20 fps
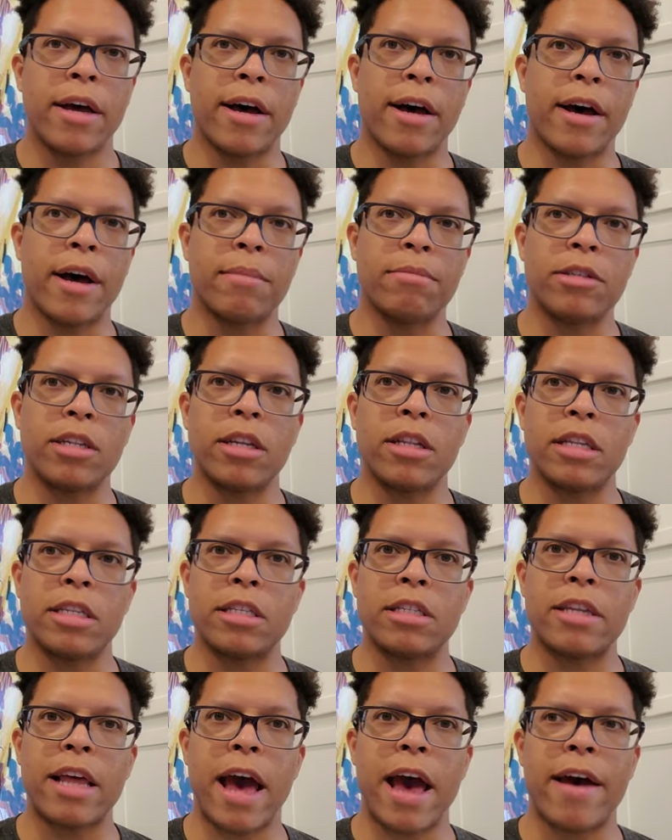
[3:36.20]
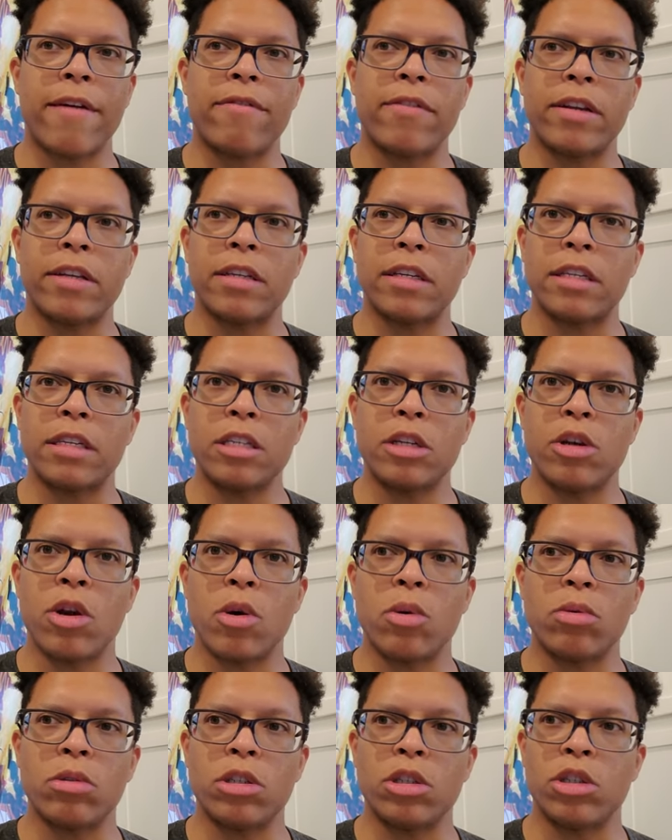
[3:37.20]
um, to the staff. And, you
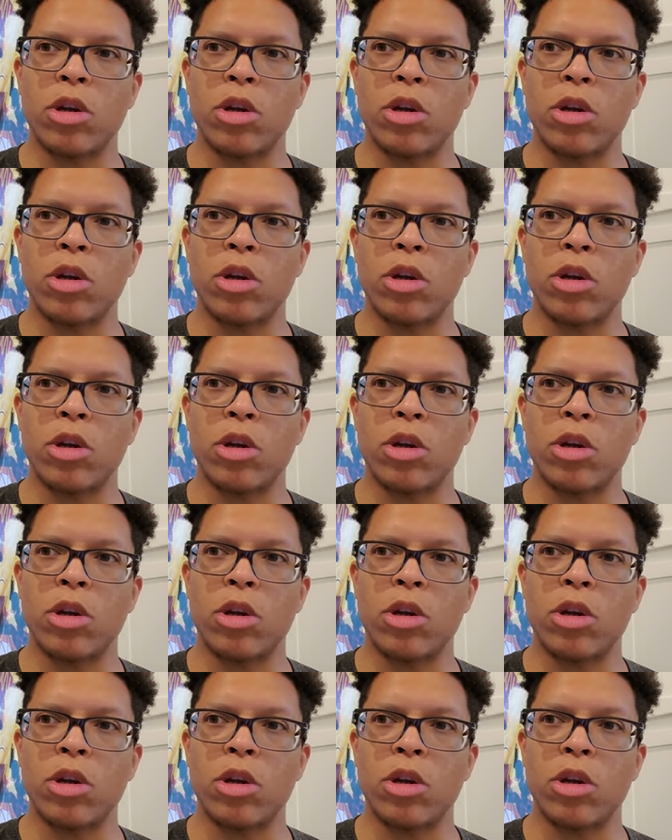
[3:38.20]
know,